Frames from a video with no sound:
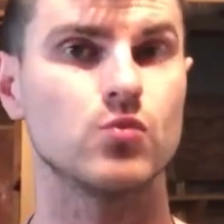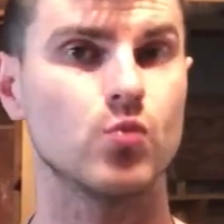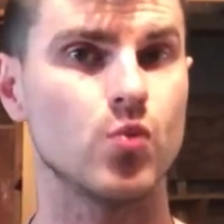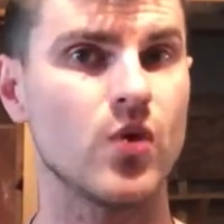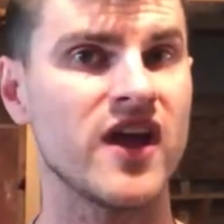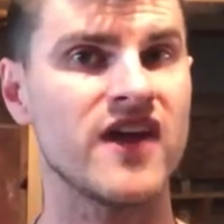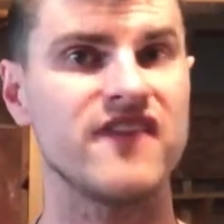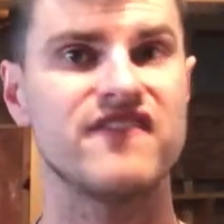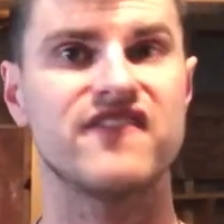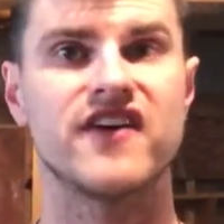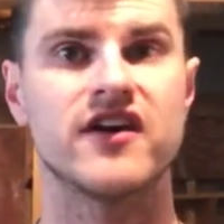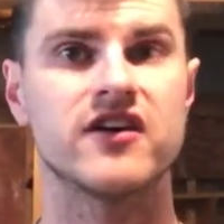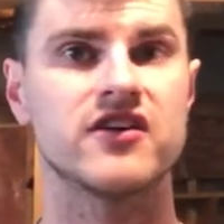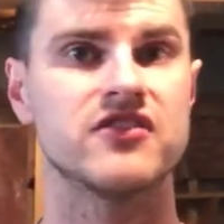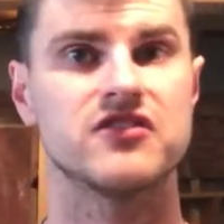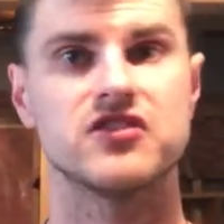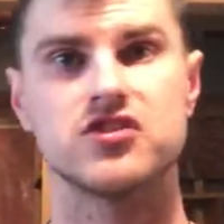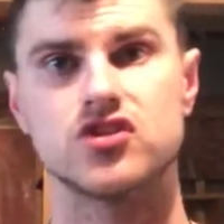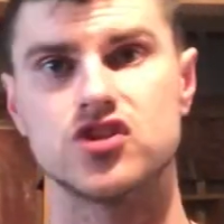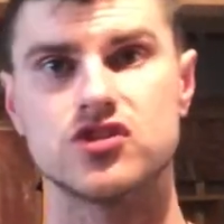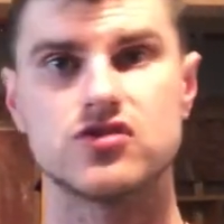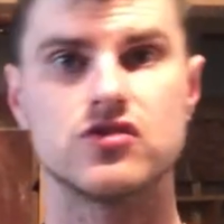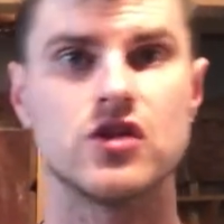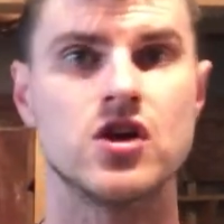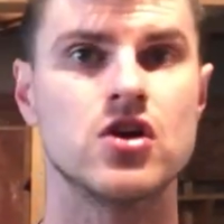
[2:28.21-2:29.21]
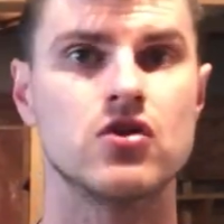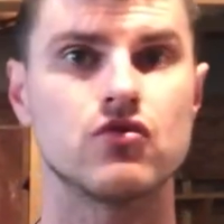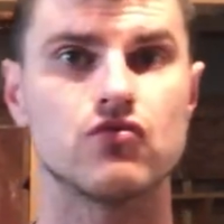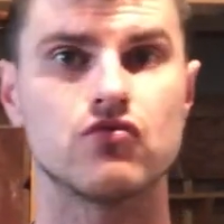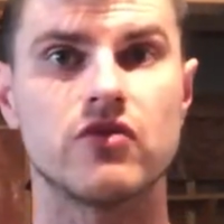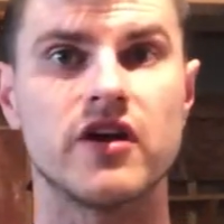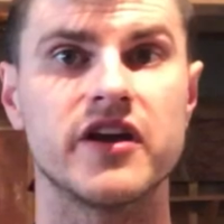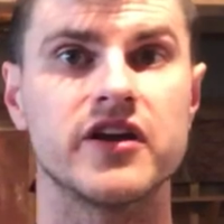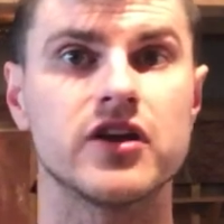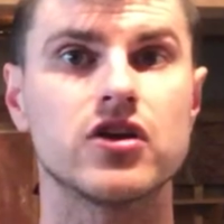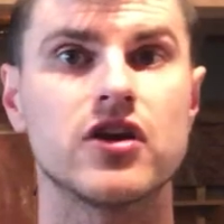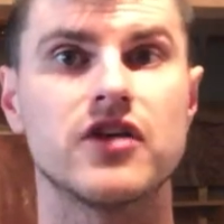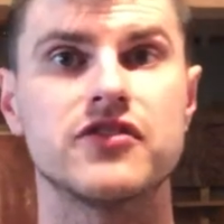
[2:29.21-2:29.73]
Way funner than just
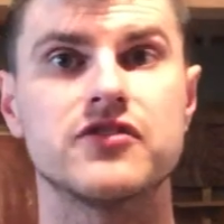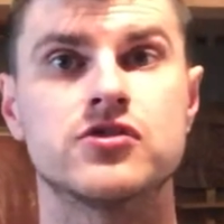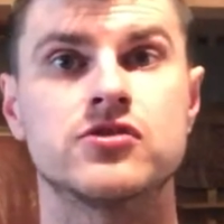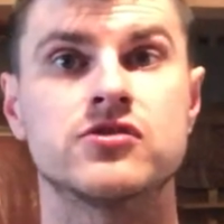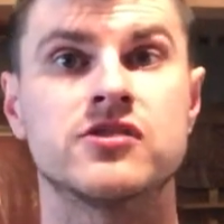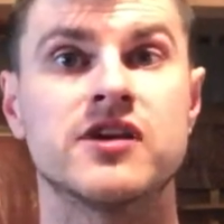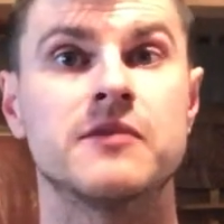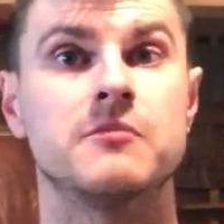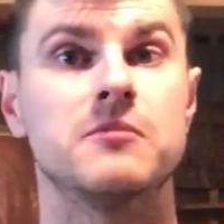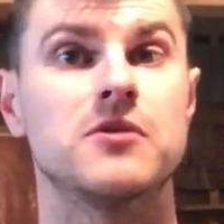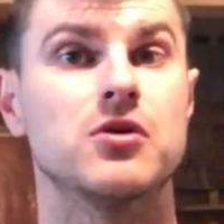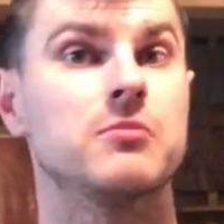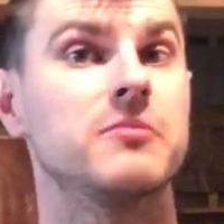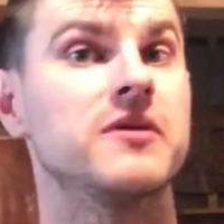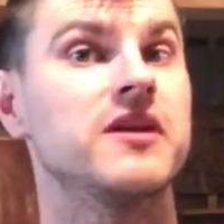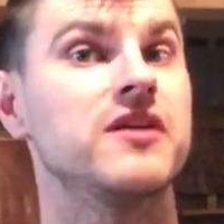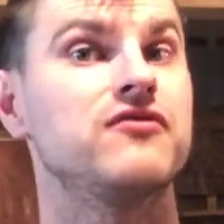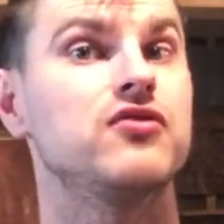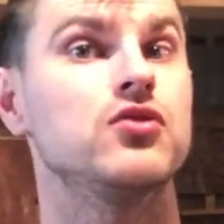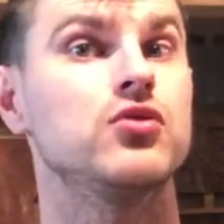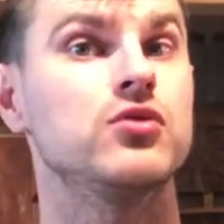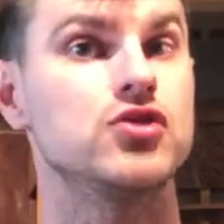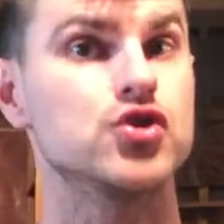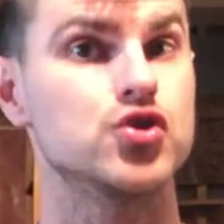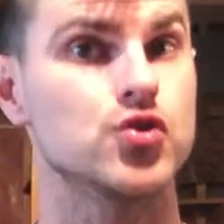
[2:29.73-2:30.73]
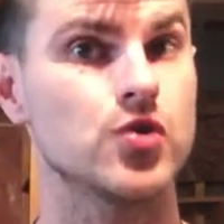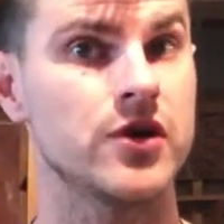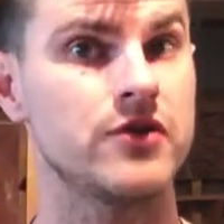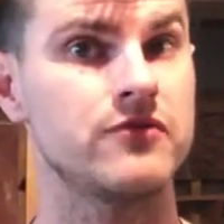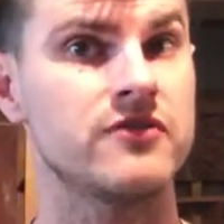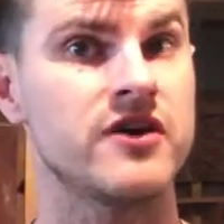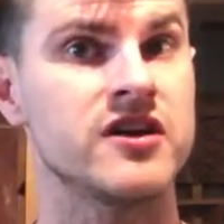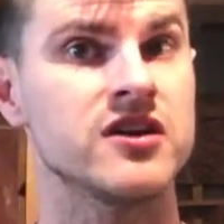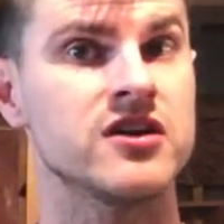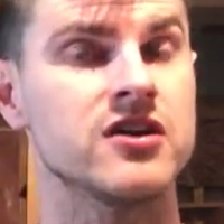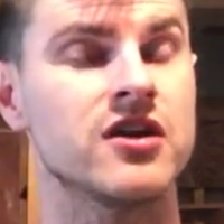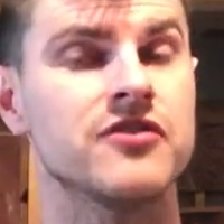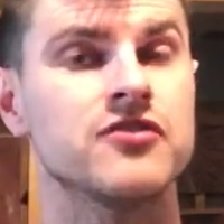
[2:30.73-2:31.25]
running on the treadmill. But if you enjoy
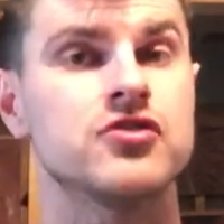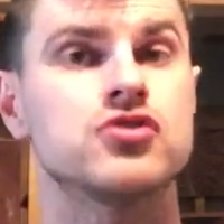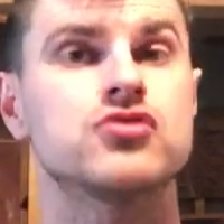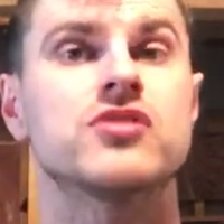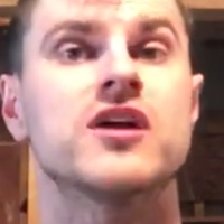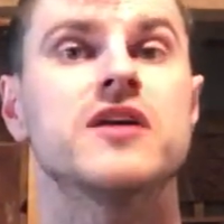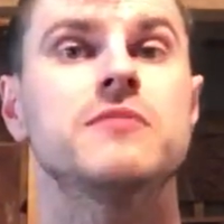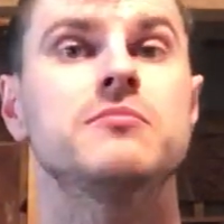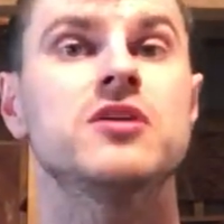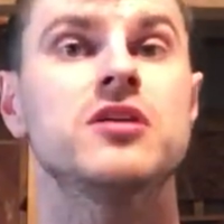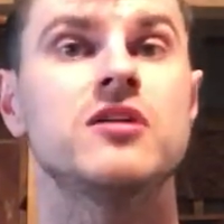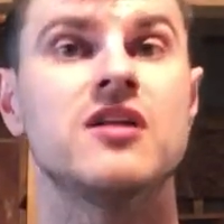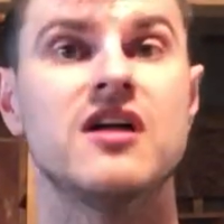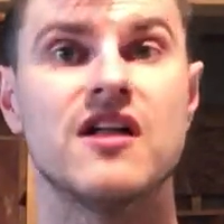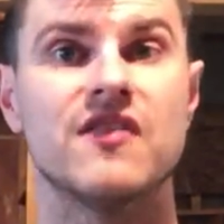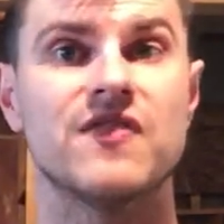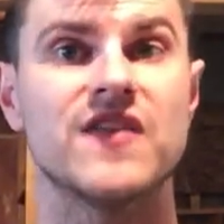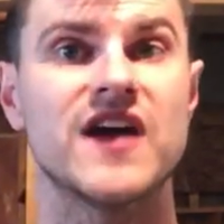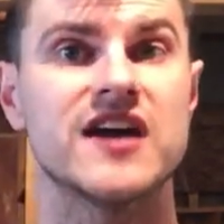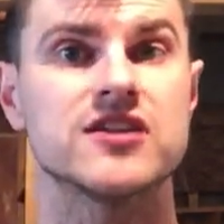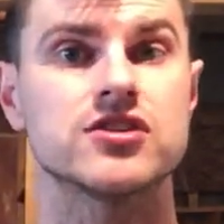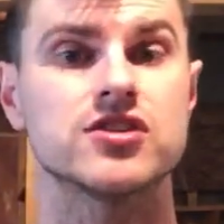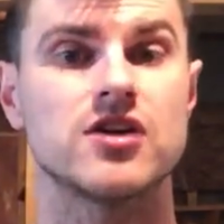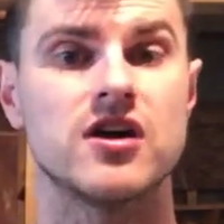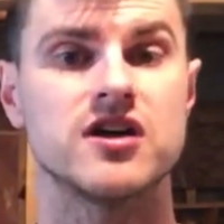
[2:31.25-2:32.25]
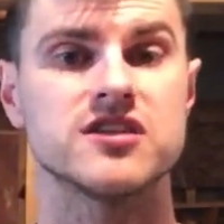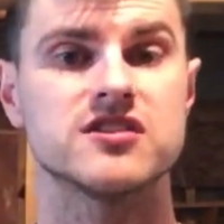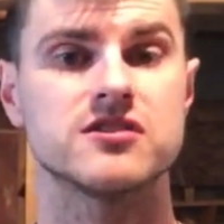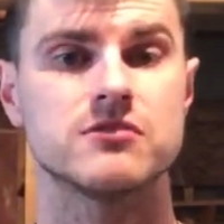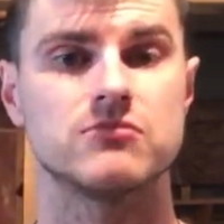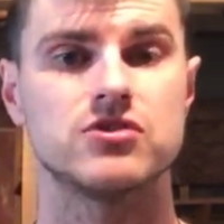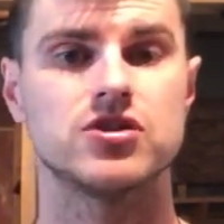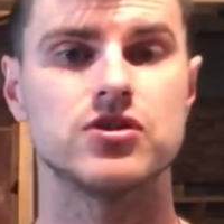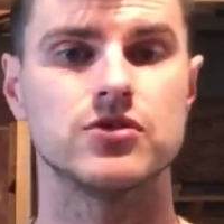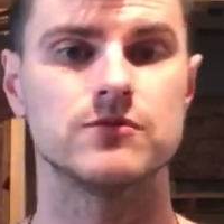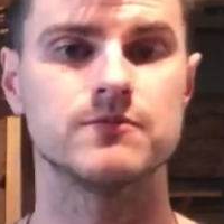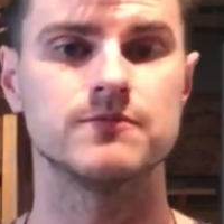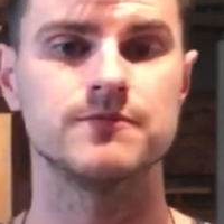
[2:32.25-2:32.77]
running on the treadmill, that's awesome
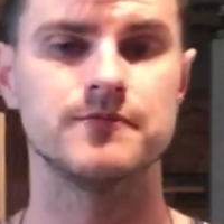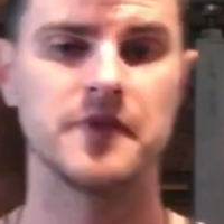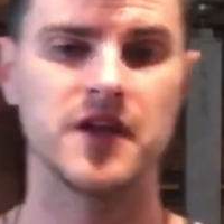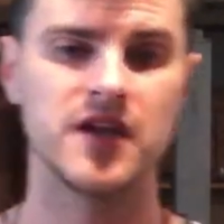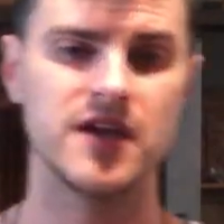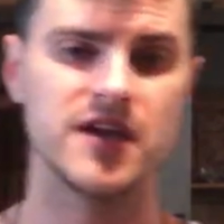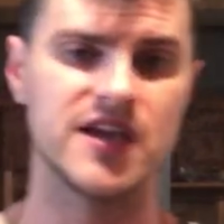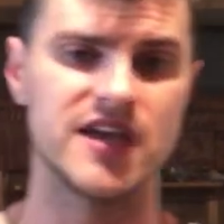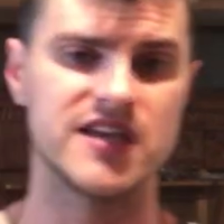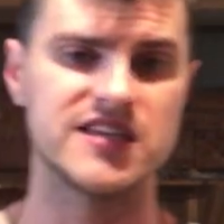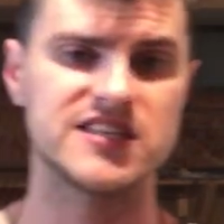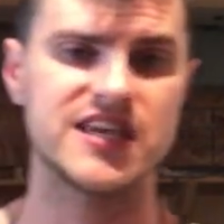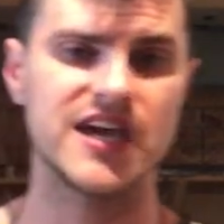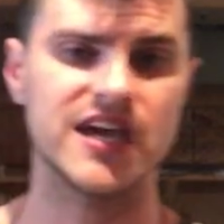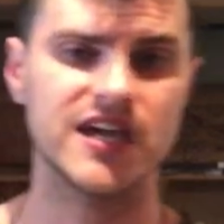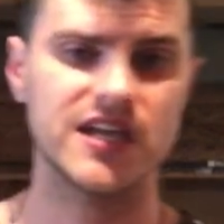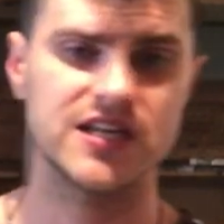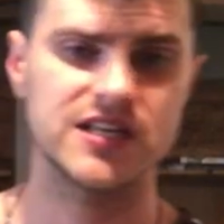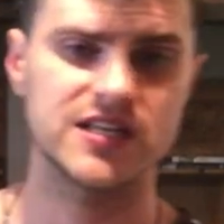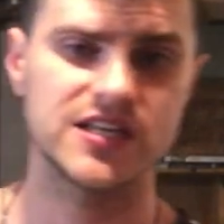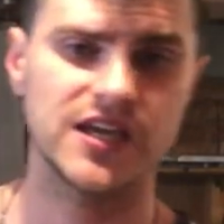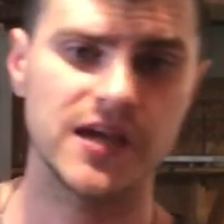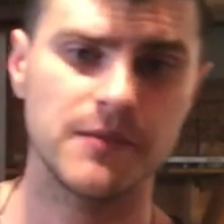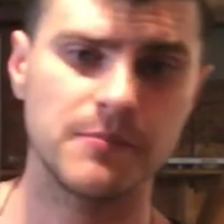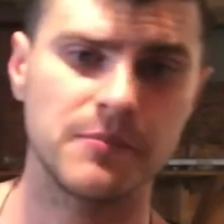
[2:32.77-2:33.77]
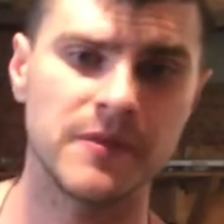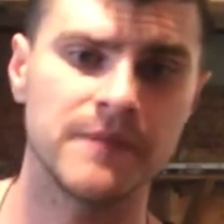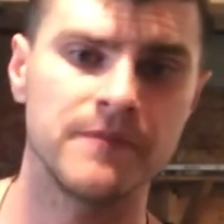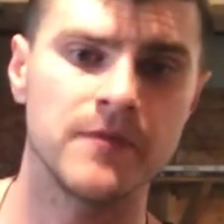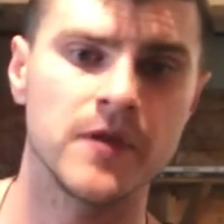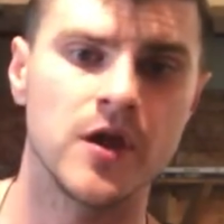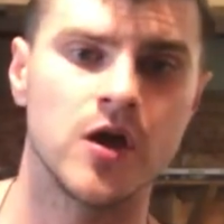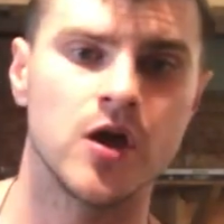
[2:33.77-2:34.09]
too. Second tip,